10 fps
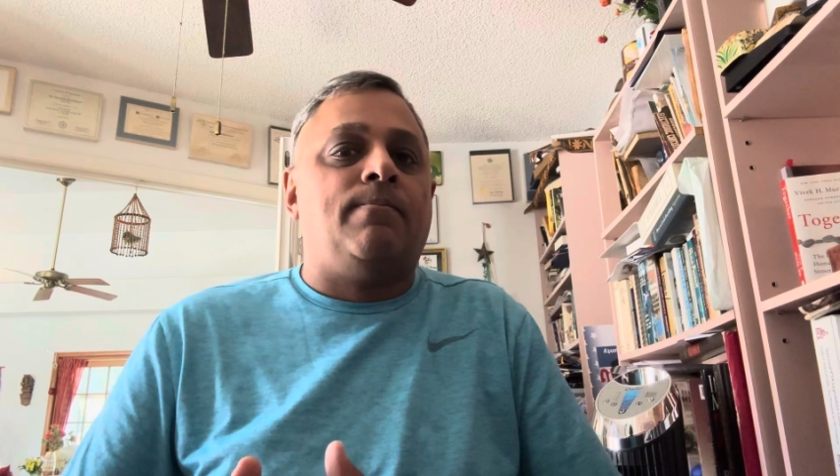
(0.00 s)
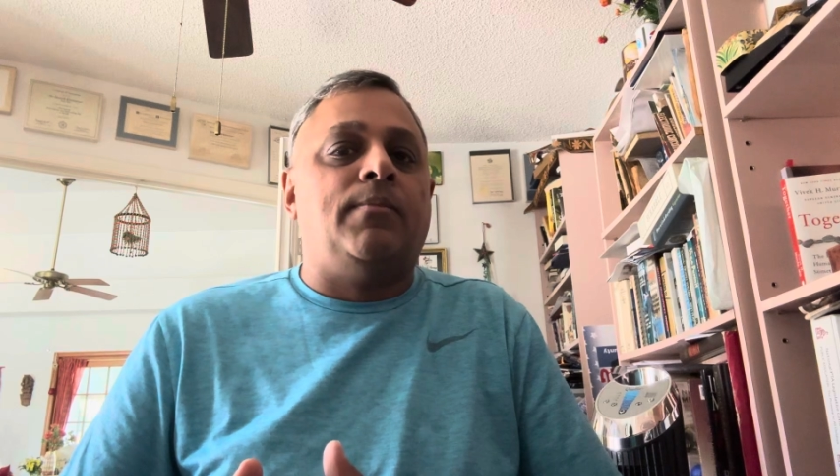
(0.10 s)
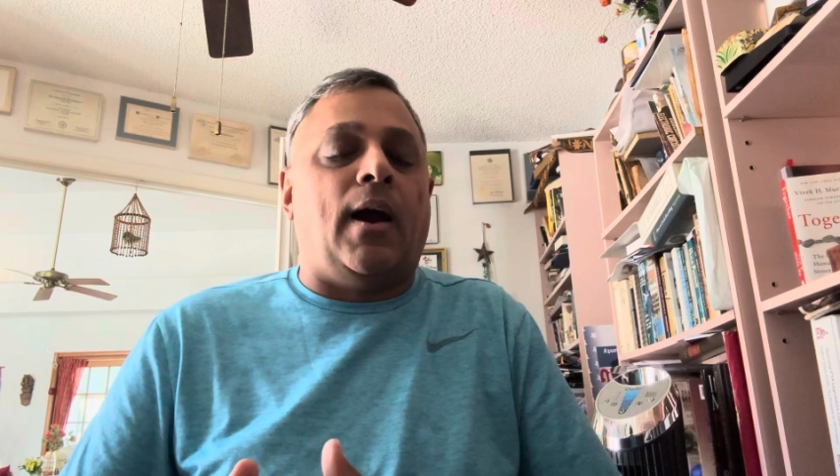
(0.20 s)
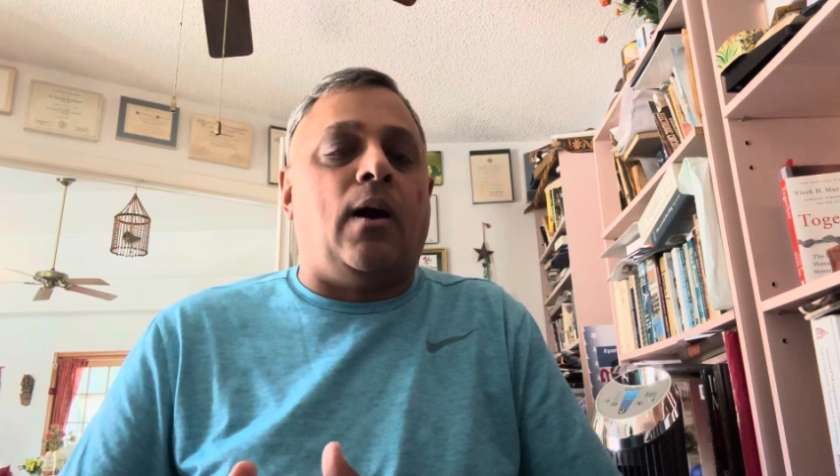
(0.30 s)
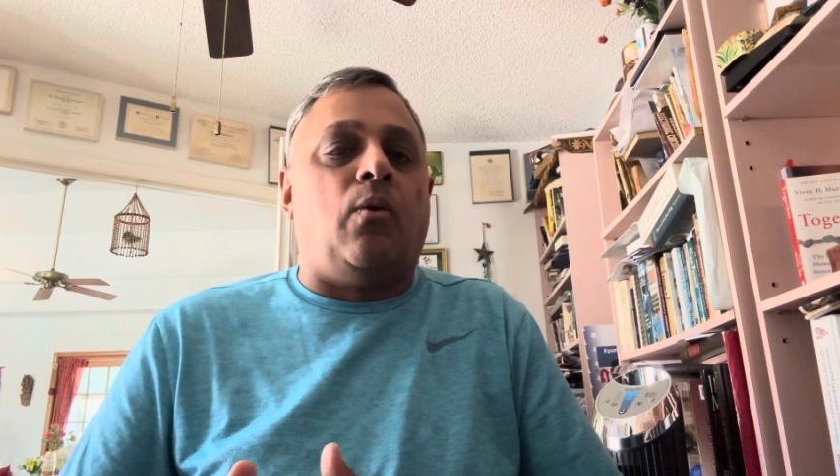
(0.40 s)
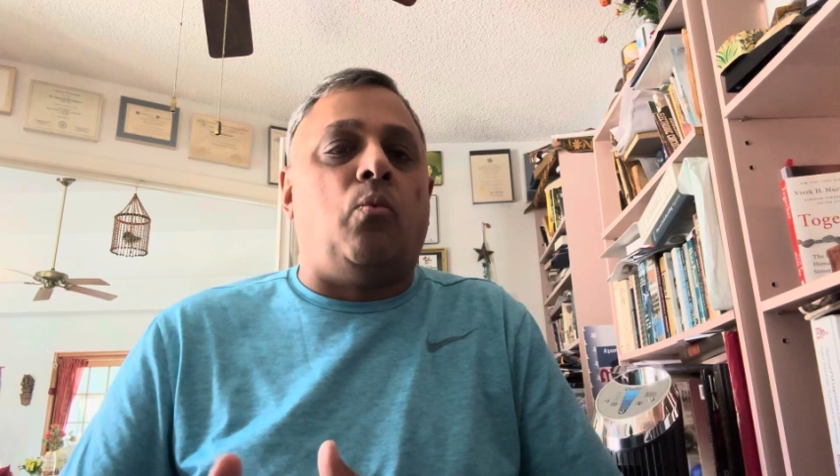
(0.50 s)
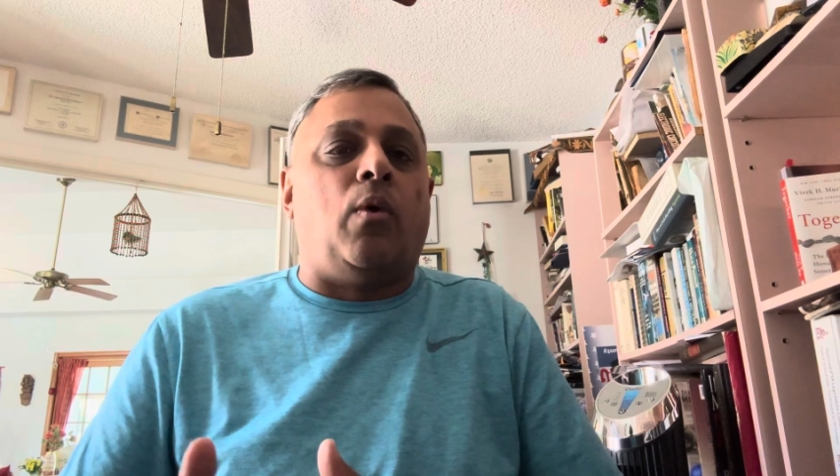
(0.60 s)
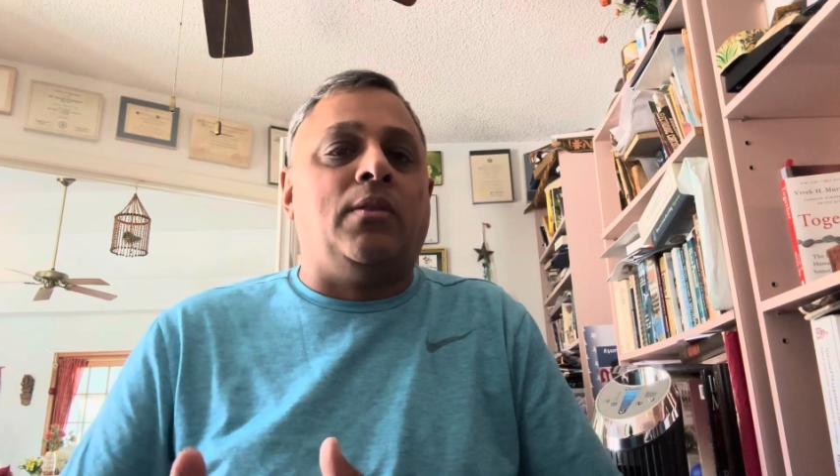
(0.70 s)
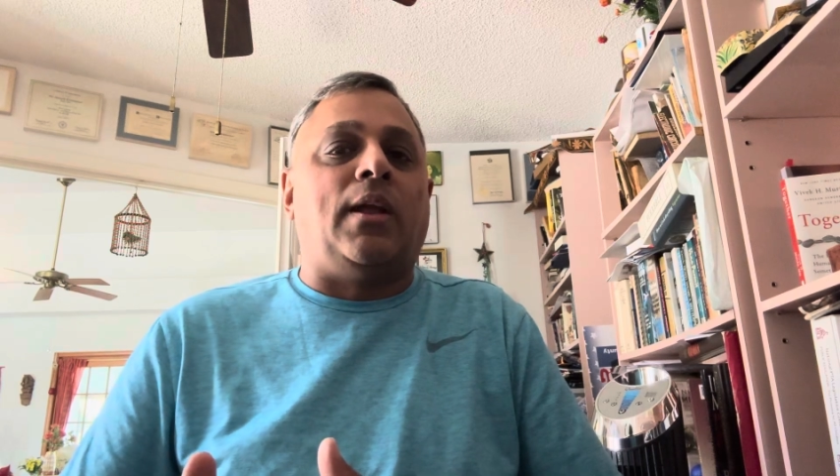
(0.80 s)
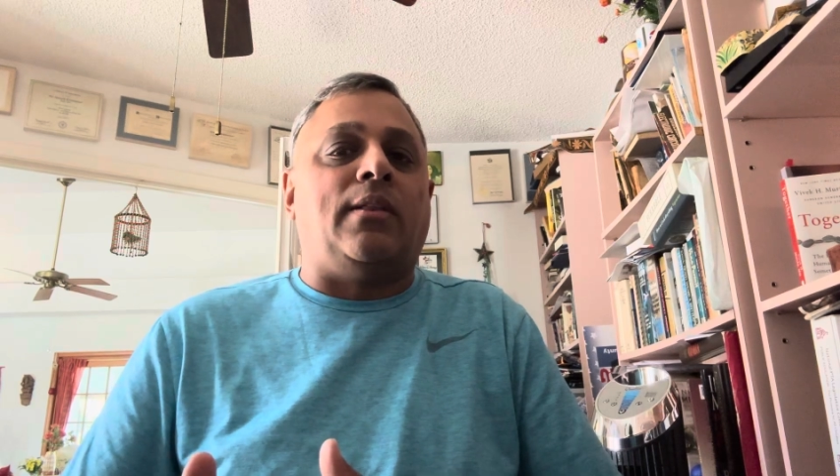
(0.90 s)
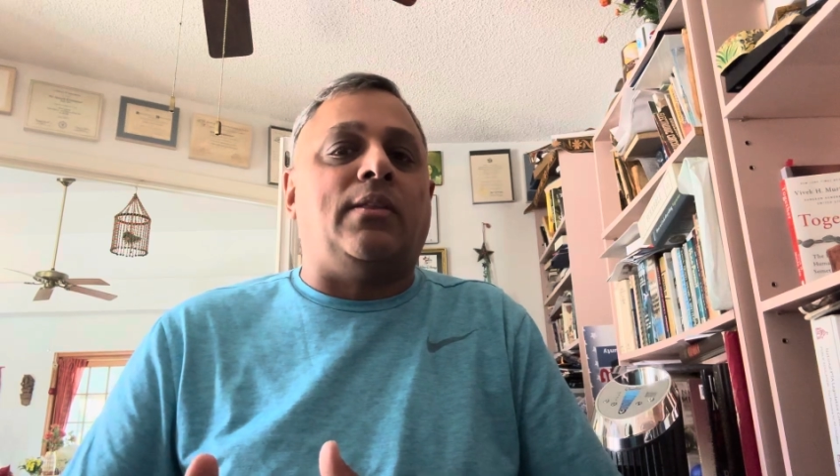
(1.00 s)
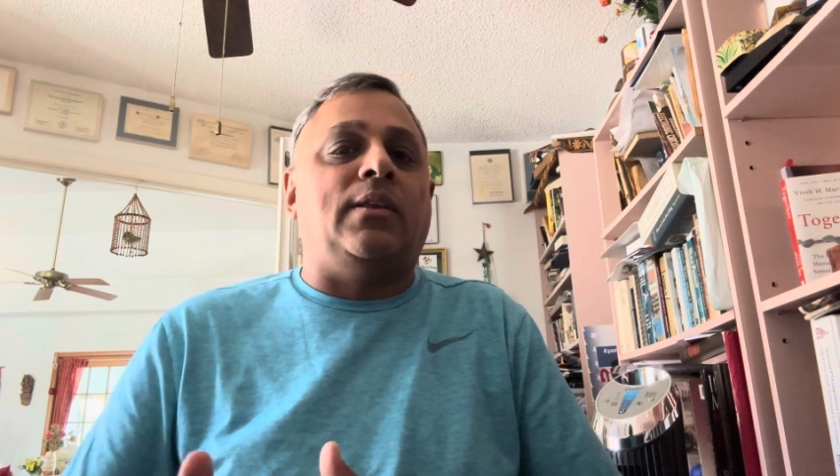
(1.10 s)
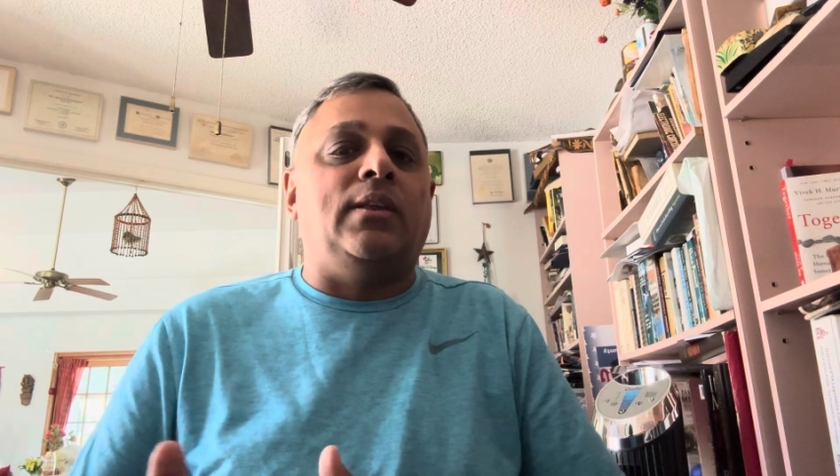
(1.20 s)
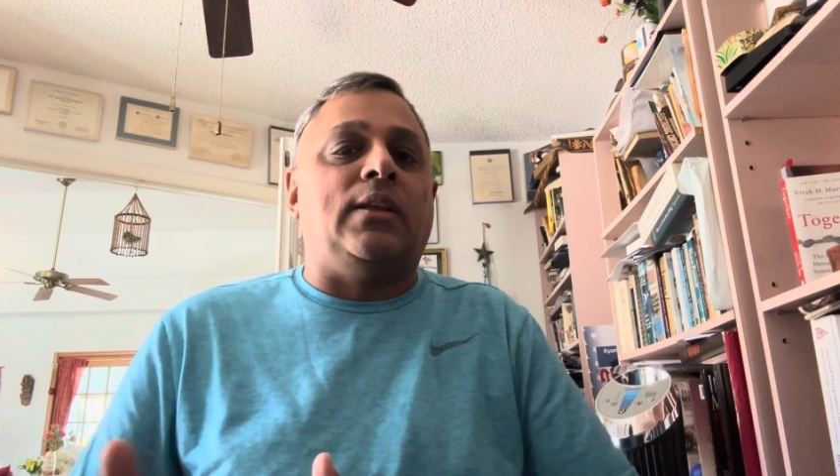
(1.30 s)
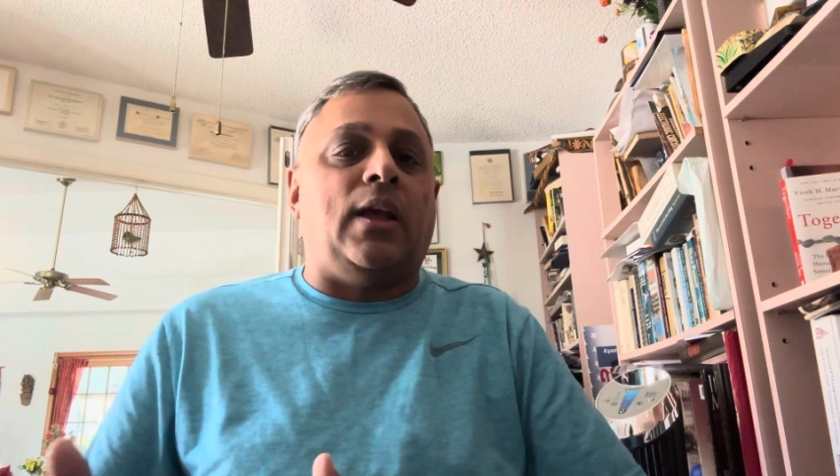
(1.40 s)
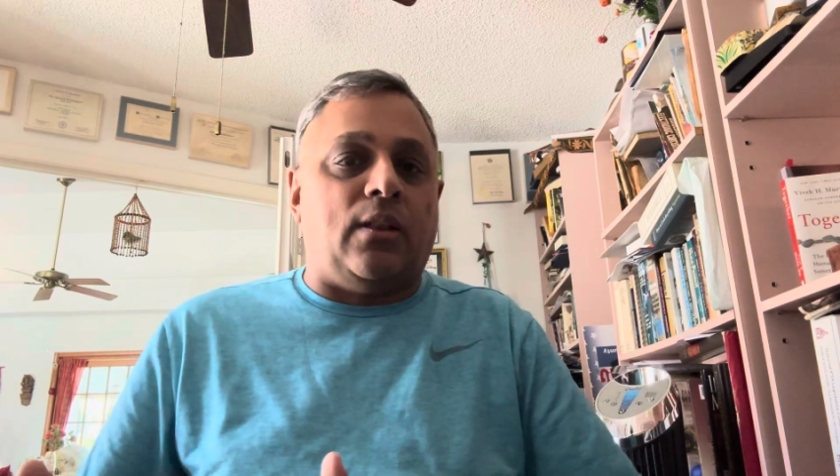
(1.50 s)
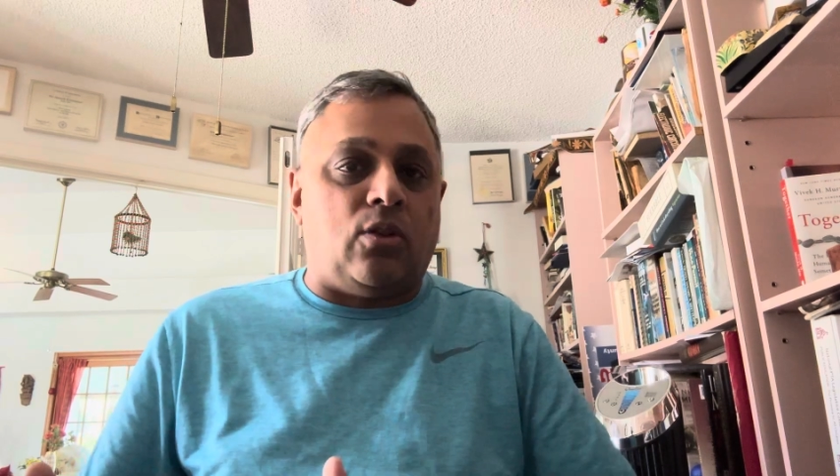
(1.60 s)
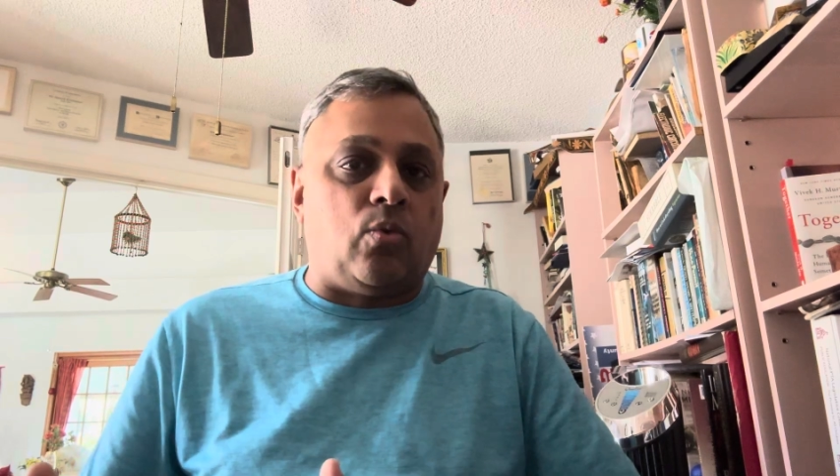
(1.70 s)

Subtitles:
Now, once that season ends,